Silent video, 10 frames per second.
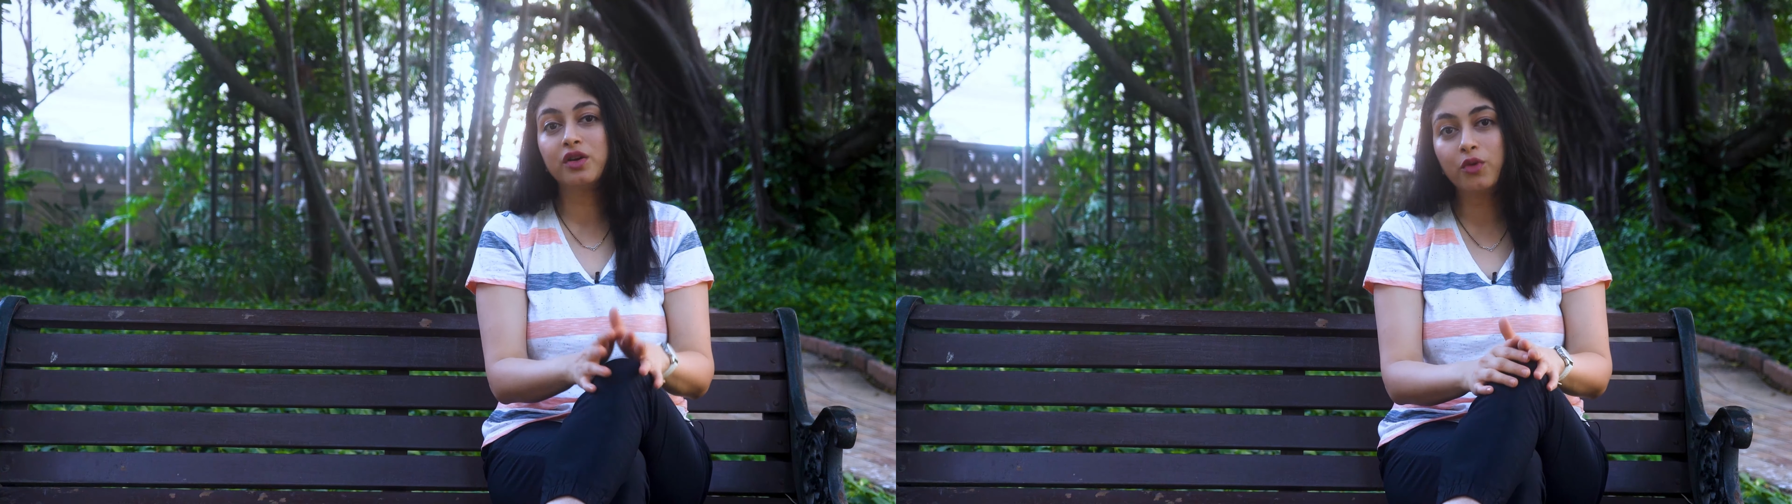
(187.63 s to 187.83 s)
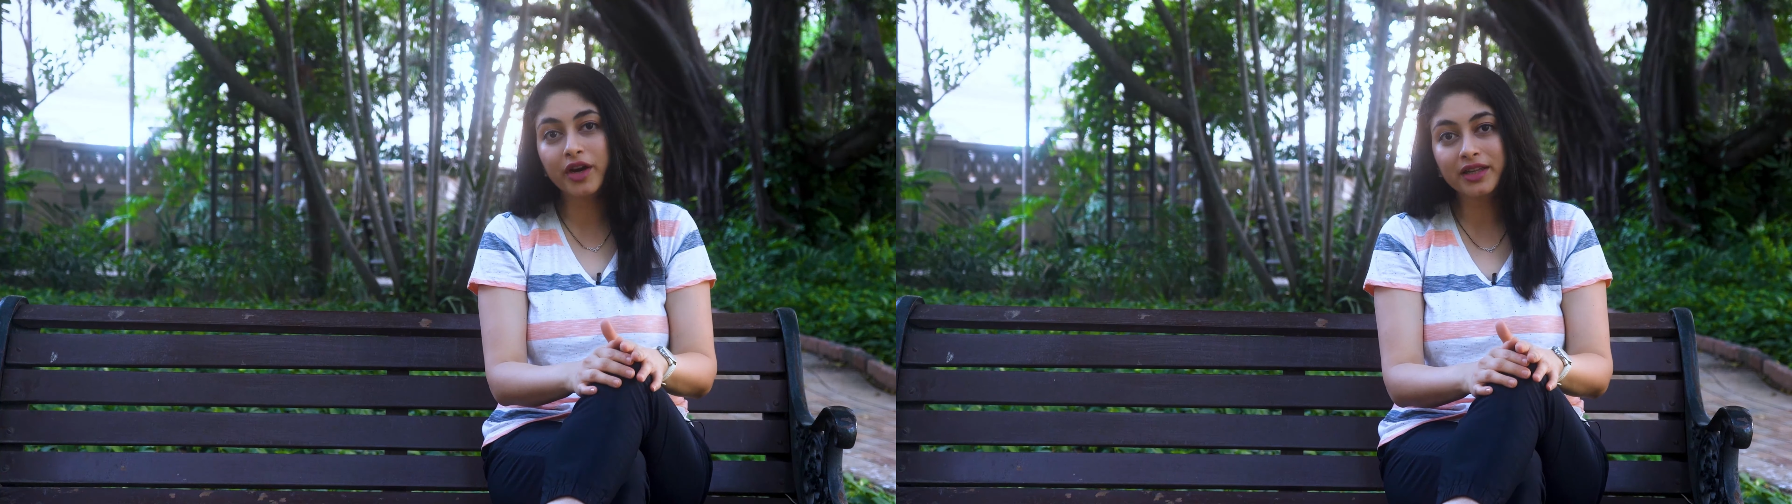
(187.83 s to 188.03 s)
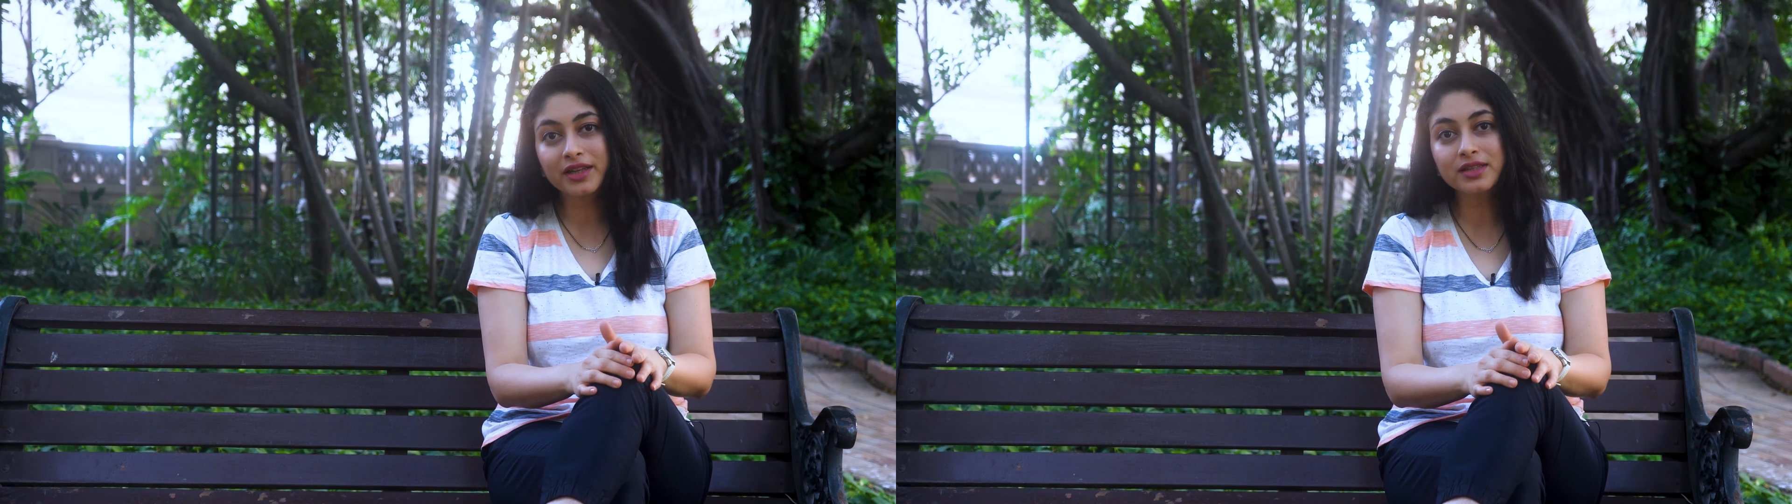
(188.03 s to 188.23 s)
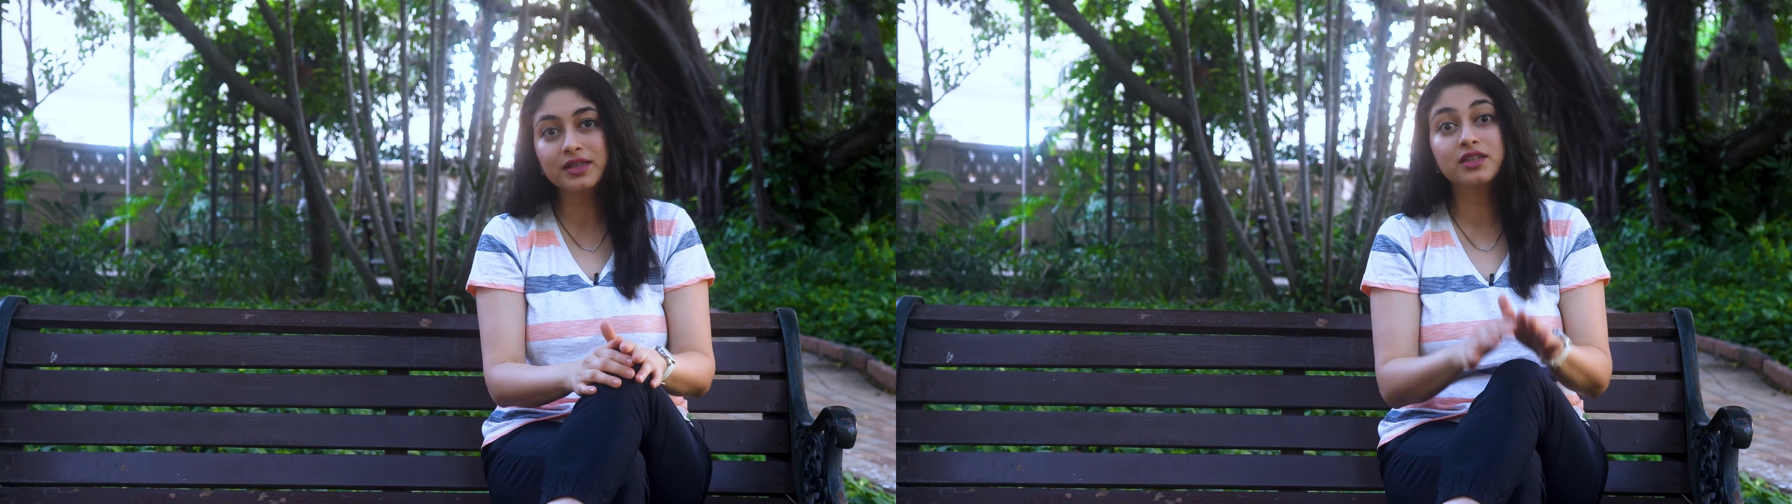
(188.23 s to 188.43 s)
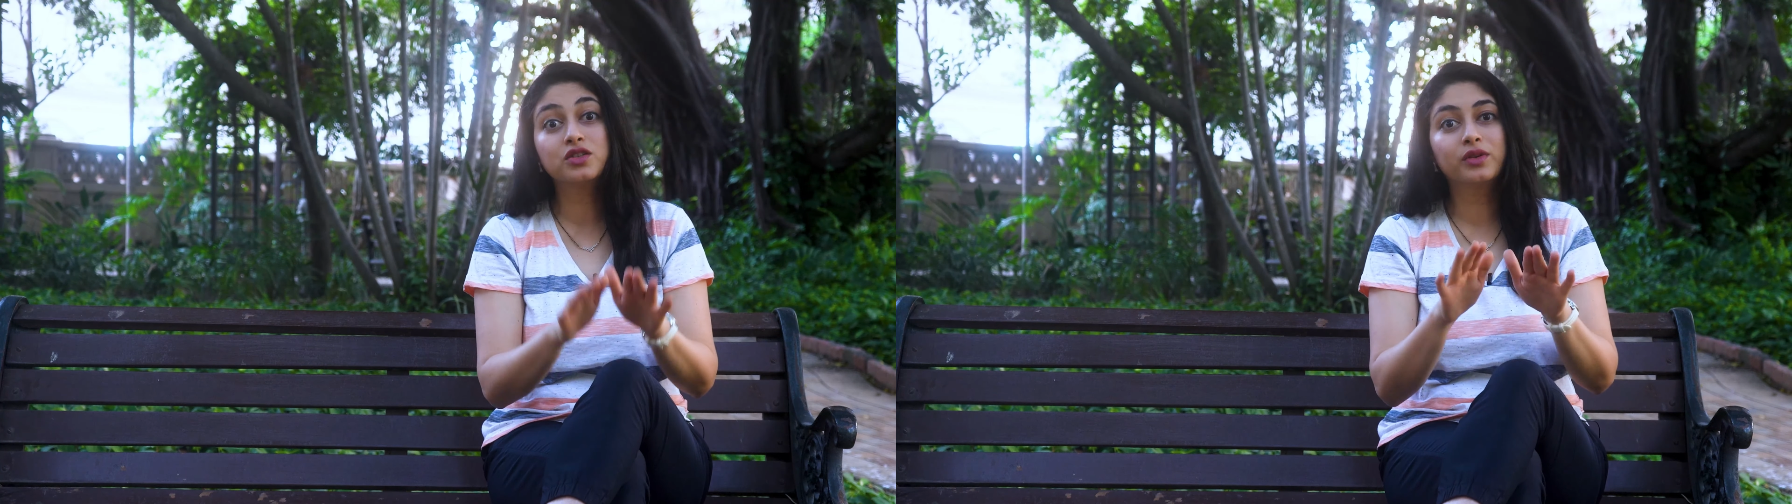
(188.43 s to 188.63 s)
avoid this
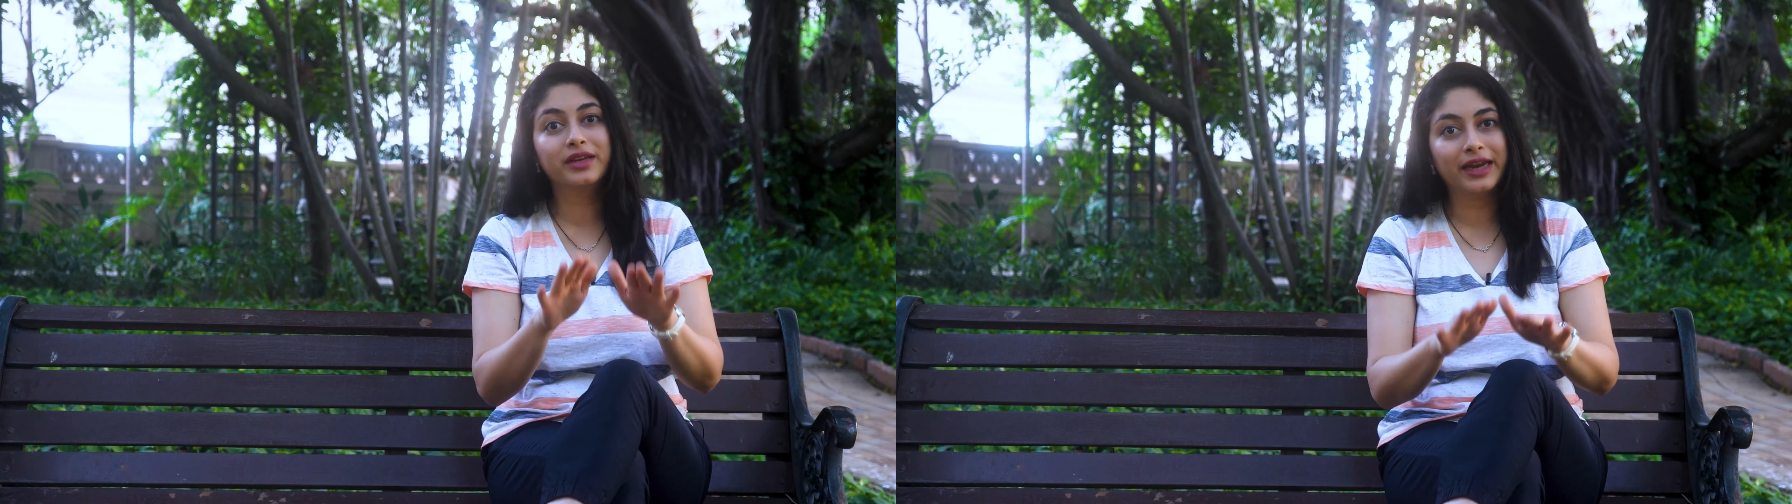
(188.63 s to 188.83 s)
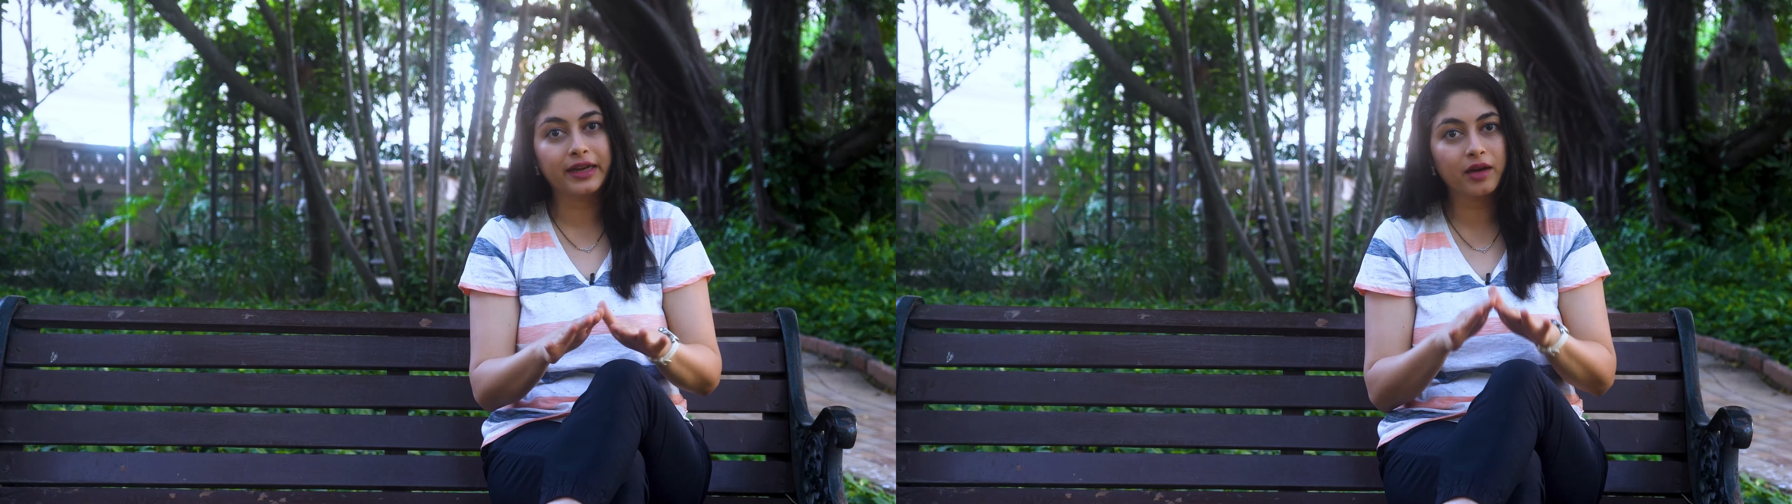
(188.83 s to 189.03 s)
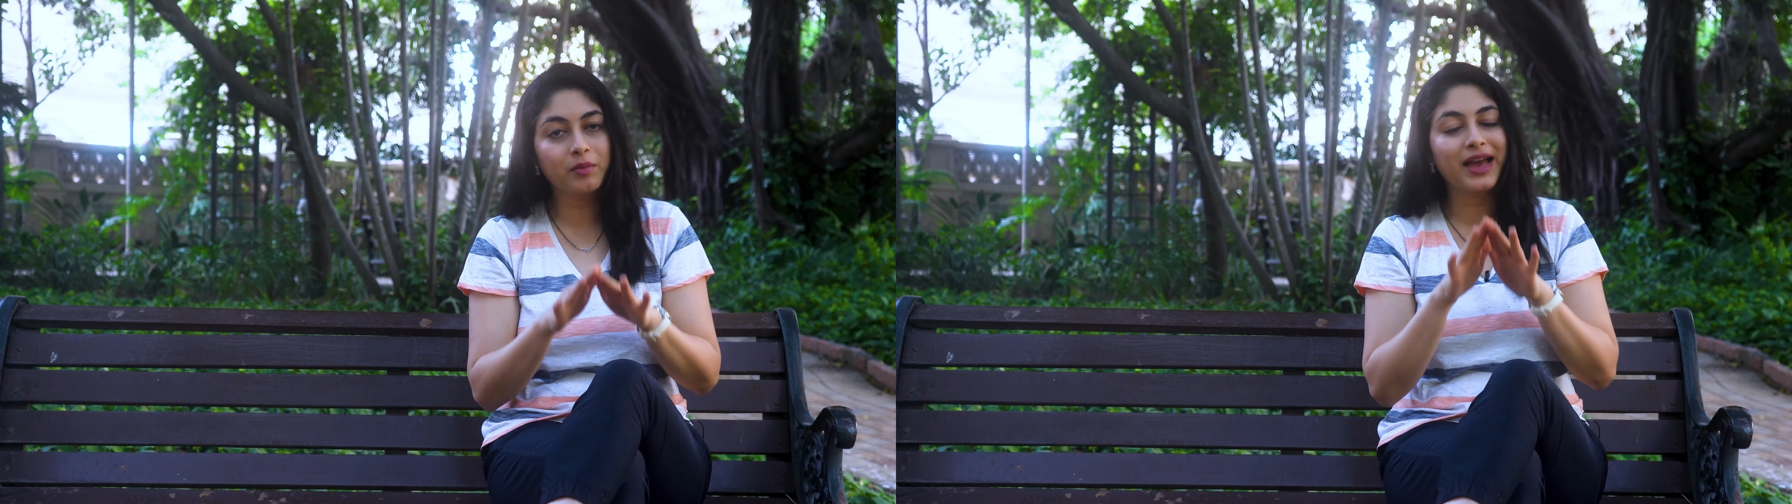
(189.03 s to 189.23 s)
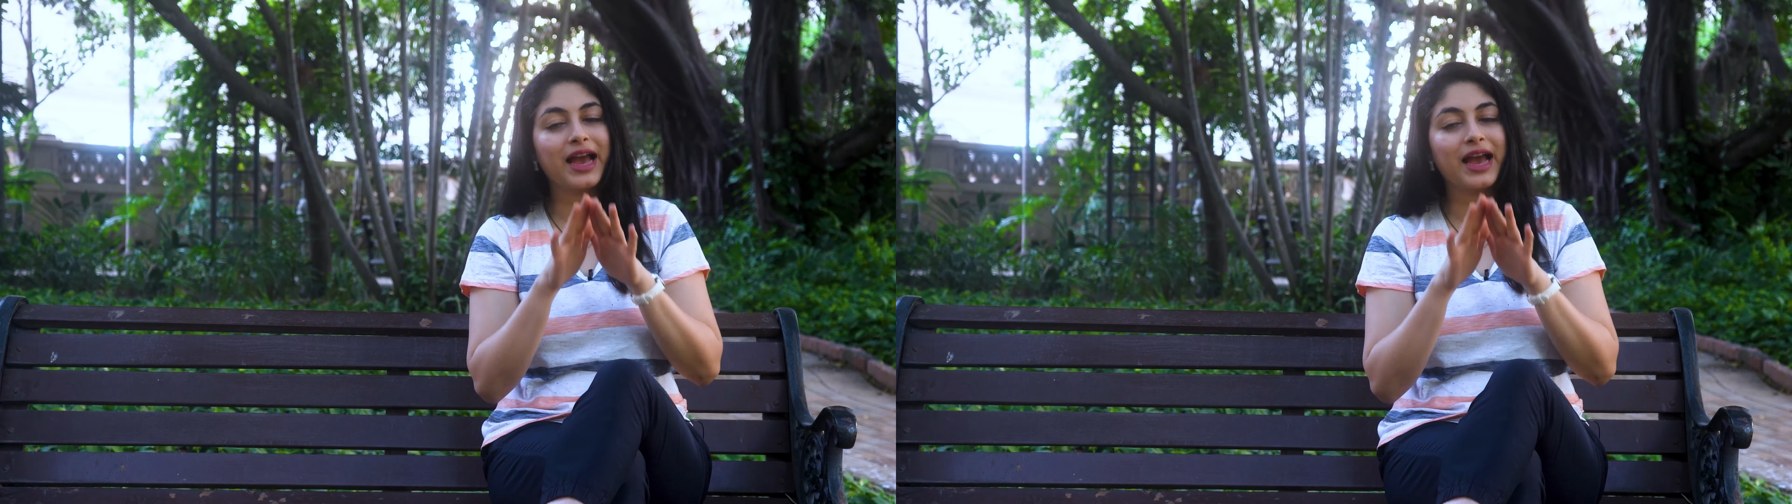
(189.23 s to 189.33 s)
is to get up